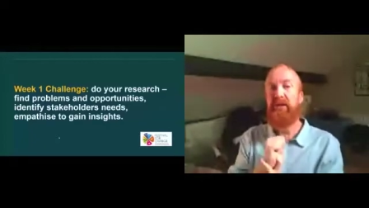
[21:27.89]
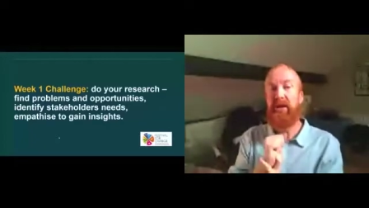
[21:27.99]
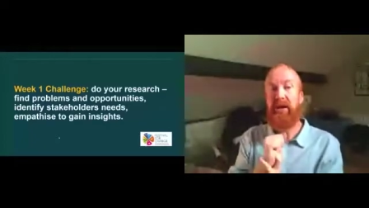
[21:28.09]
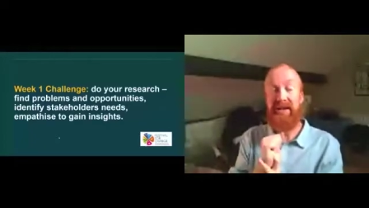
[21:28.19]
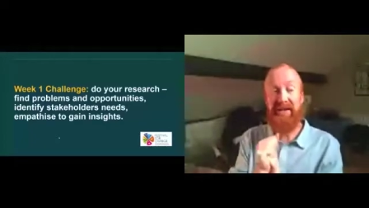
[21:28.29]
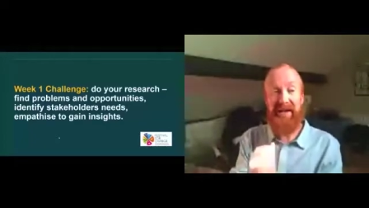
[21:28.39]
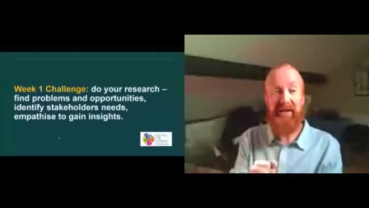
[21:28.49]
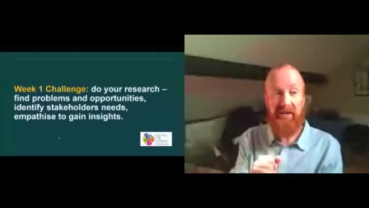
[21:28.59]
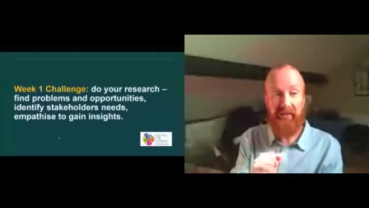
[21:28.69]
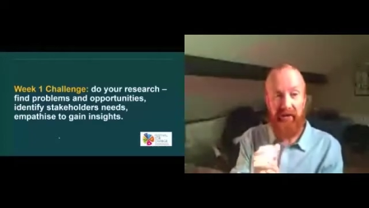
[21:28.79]

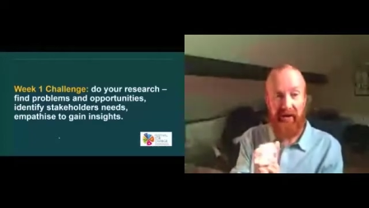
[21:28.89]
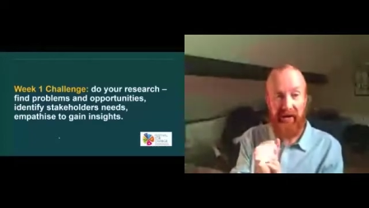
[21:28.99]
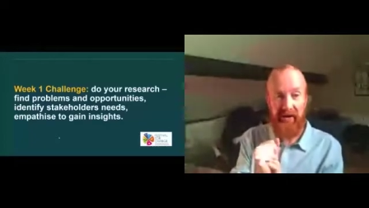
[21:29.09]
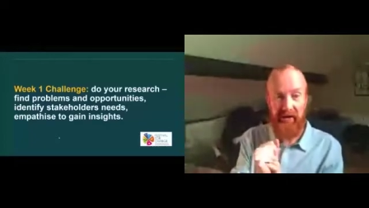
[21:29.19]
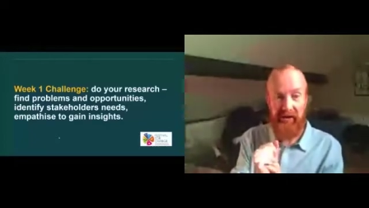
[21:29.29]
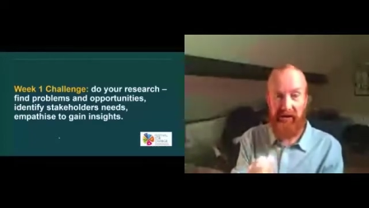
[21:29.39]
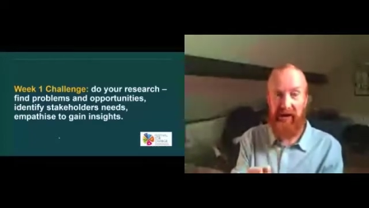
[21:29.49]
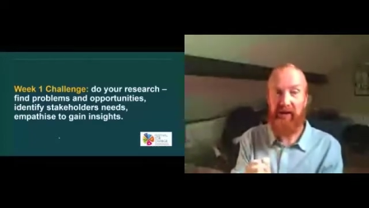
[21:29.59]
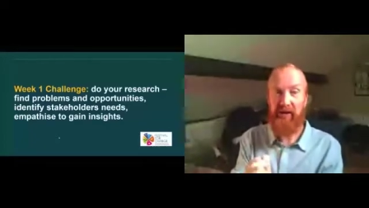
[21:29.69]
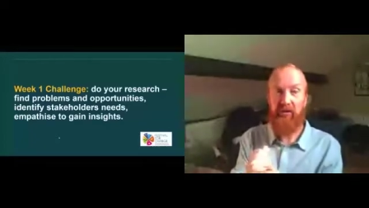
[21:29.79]
Identify
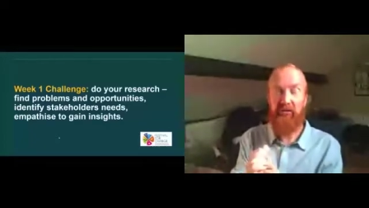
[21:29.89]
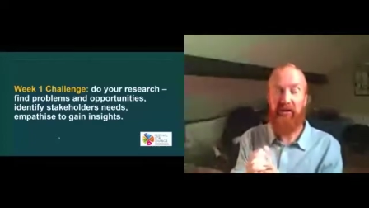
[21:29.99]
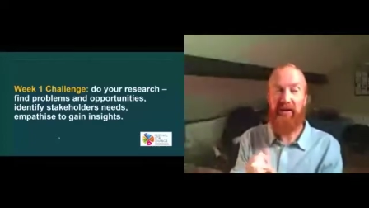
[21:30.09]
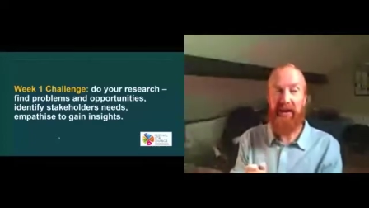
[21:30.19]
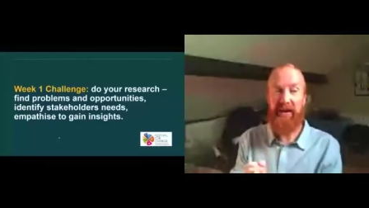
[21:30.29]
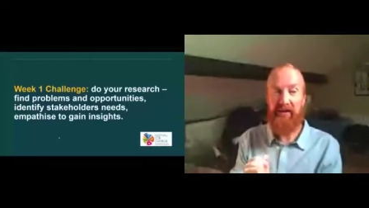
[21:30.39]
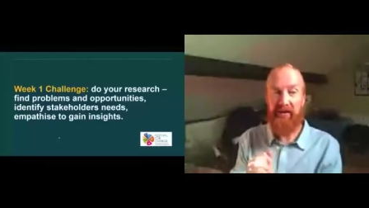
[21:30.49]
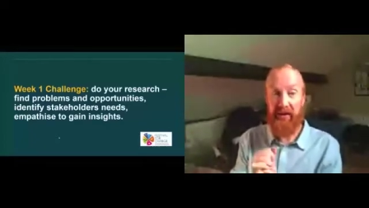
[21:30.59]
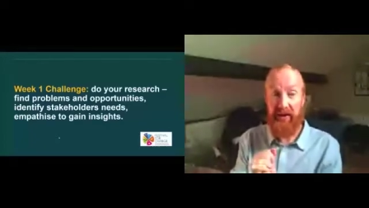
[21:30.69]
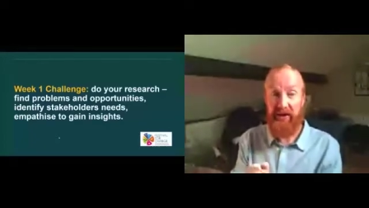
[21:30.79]
stakeholder
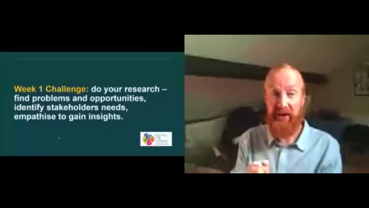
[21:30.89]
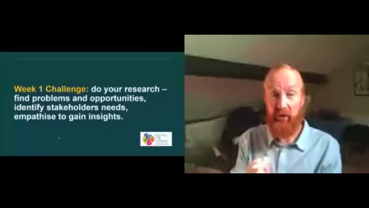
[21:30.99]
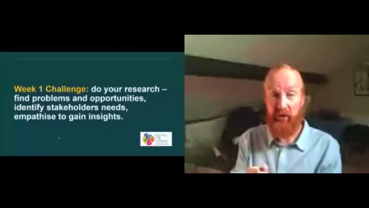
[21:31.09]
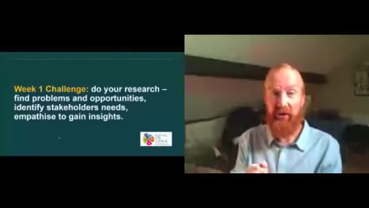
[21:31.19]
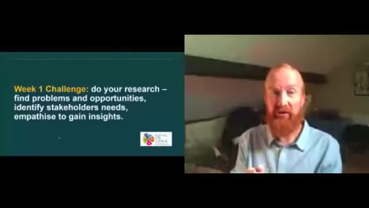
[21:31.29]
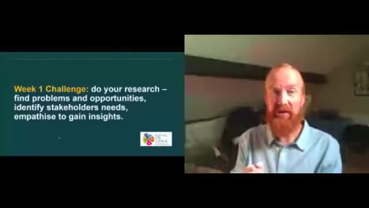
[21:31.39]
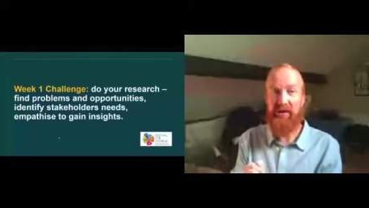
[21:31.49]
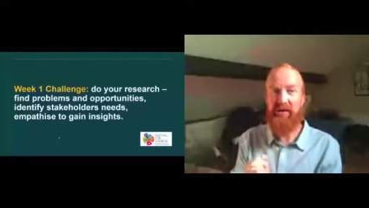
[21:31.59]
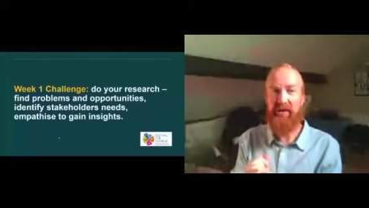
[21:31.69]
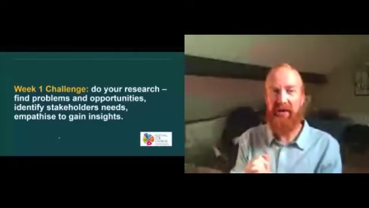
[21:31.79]
needs. So these are your
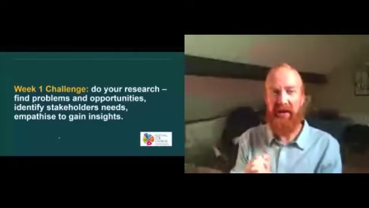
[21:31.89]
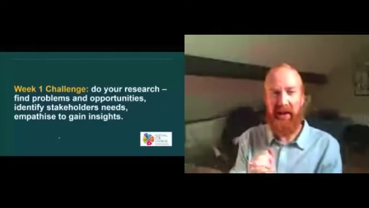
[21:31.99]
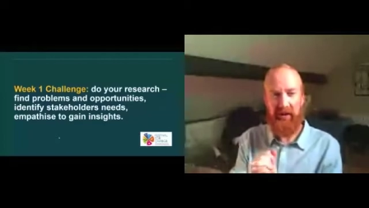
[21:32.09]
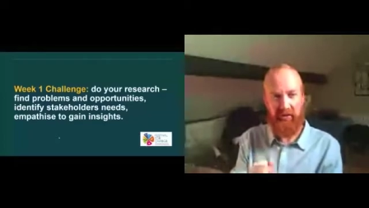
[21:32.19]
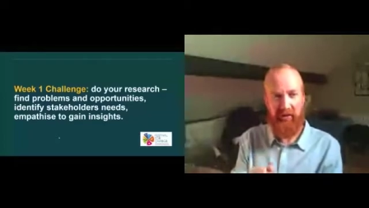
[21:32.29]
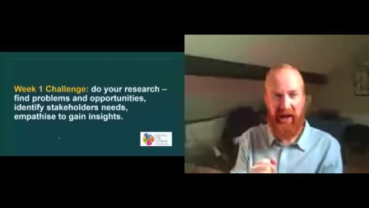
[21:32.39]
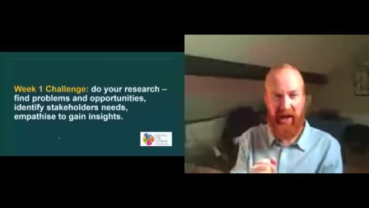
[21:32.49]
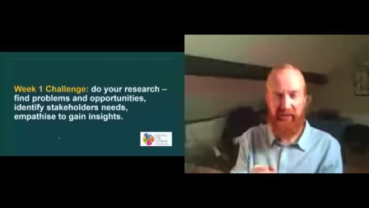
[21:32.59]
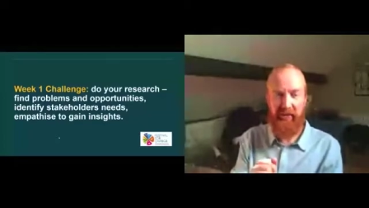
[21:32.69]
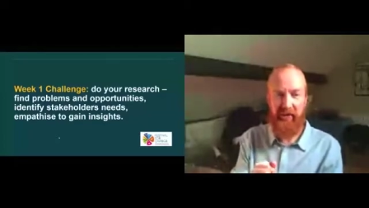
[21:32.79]
users, and try and
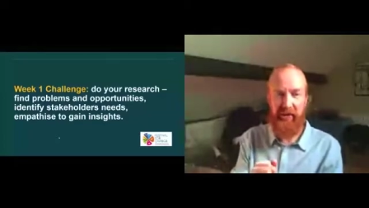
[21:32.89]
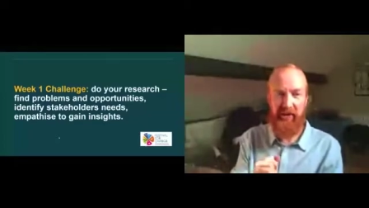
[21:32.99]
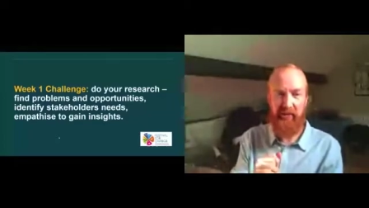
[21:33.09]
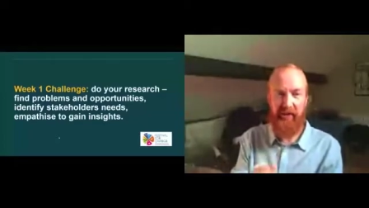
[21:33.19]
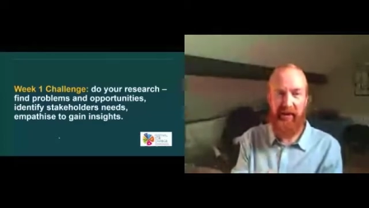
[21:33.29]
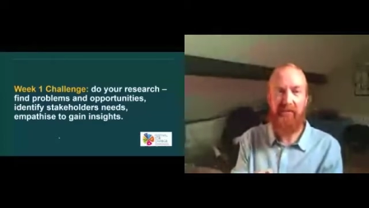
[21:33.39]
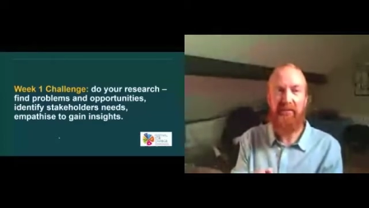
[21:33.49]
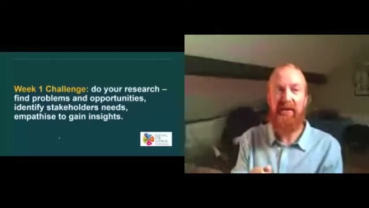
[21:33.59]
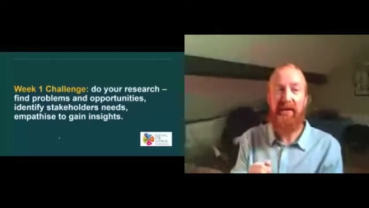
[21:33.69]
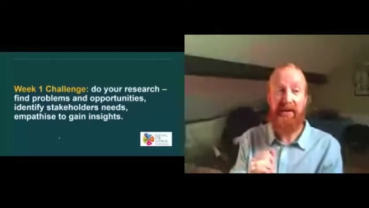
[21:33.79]
empathize with
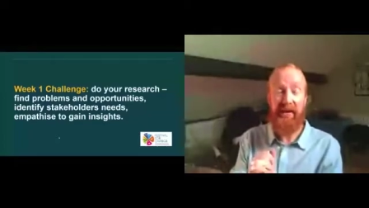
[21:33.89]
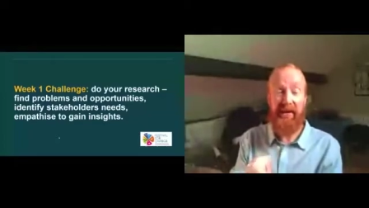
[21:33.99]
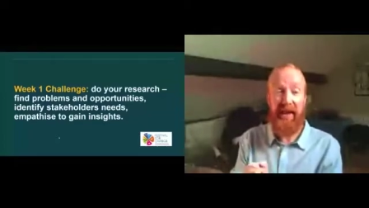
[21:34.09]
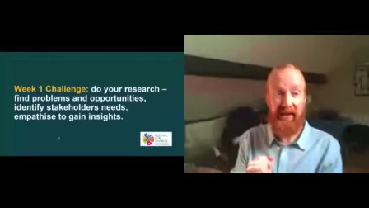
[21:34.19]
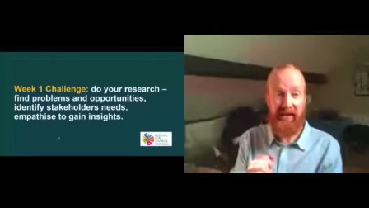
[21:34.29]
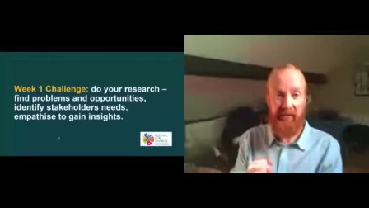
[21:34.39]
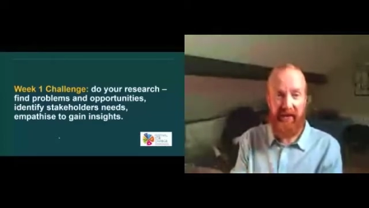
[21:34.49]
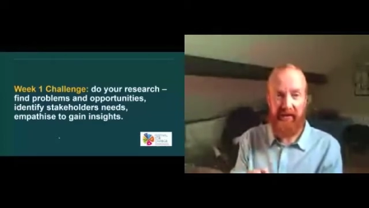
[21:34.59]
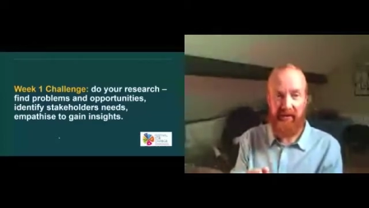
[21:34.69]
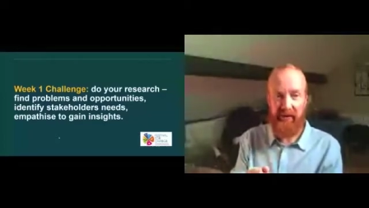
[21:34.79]
them to gain some
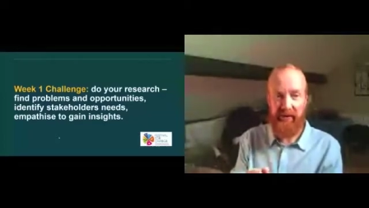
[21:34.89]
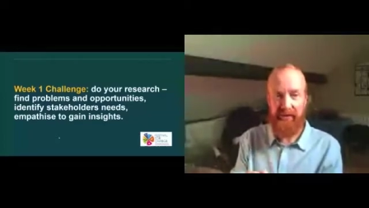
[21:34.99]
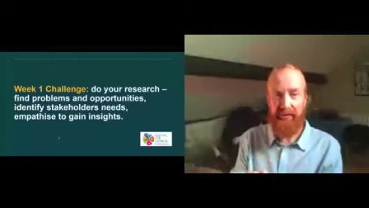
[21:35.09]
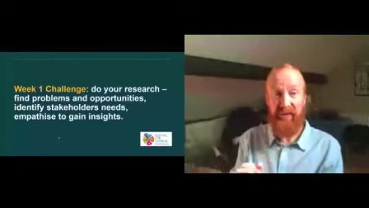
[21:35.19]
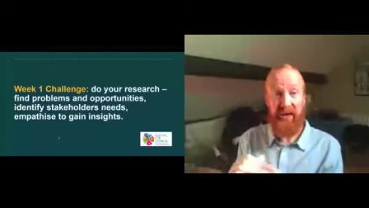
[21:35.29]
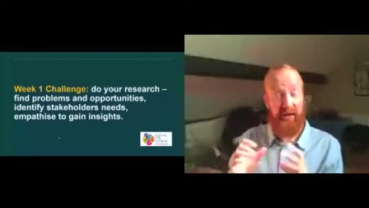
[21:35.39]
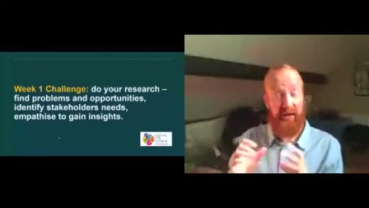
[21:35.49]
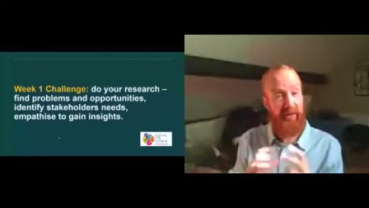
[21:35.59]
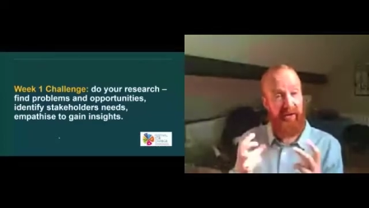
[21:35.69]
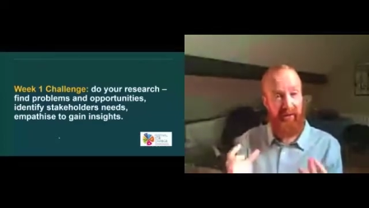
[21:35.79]
insight. Now, the
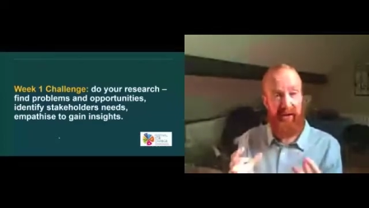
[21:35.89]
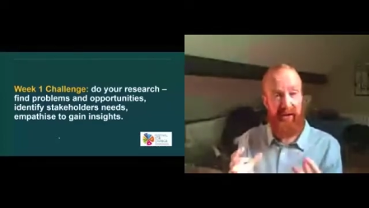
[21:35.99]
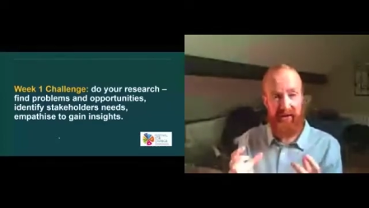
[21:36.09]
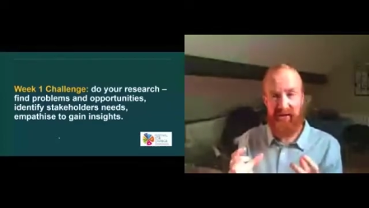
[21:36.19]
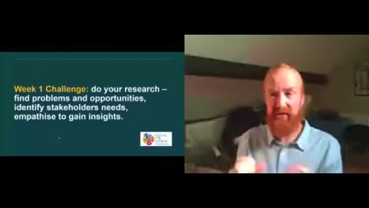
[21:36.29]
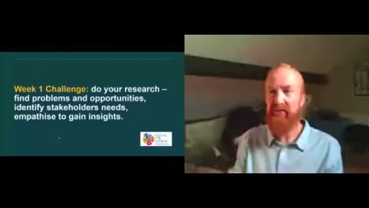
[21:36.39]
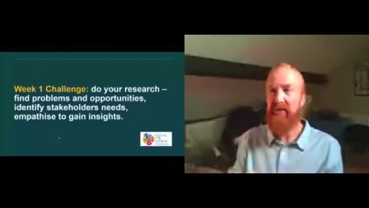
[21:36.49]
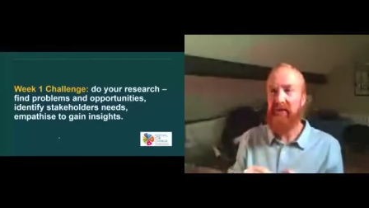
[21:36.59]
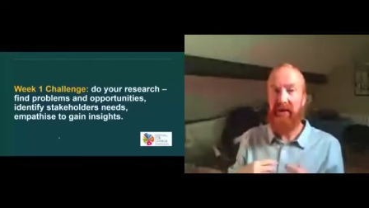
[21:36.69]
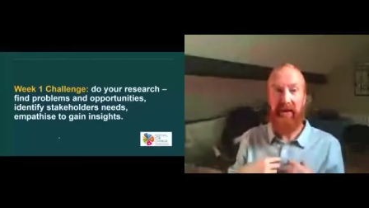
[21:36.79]
first bit of this
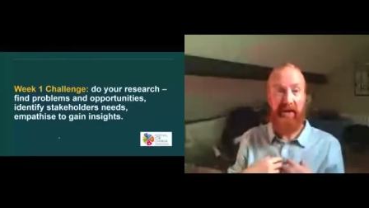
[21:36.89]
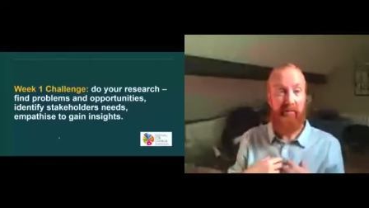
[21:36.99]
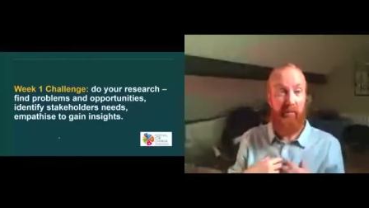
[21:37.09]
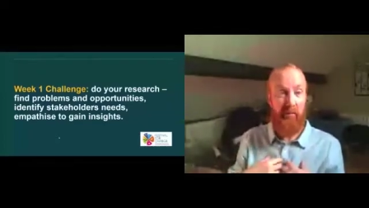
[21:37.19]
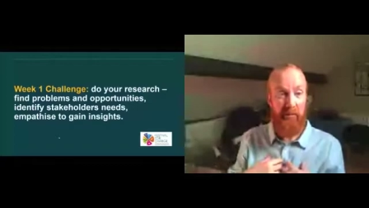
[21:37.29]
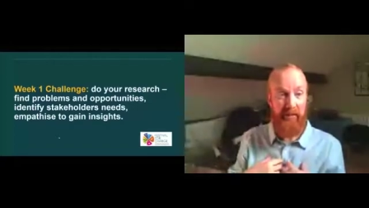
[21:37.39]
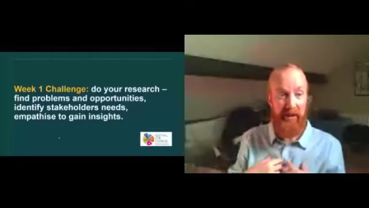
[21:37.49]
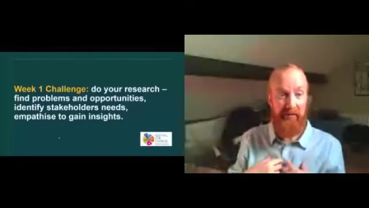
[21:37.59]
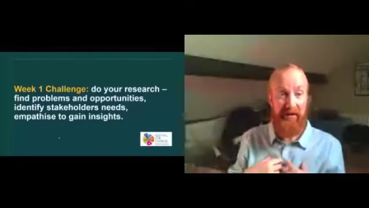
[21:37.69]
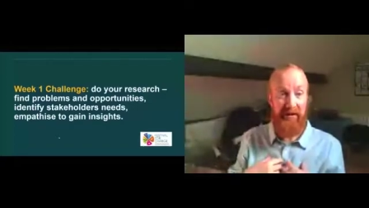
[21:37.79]
is what we've been
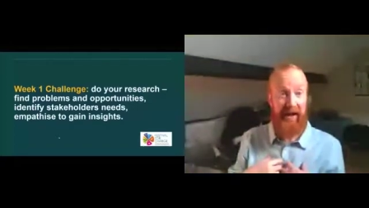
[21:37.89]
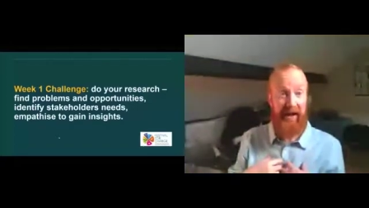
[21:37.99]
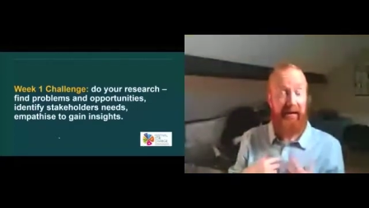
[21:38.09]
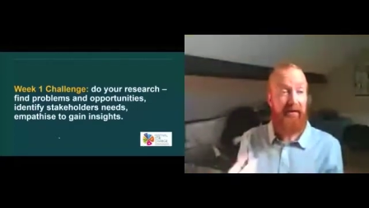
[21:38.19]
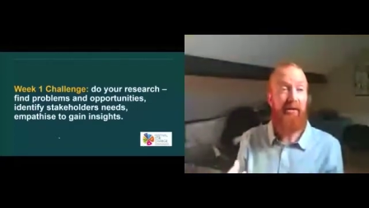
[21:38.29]
covering today.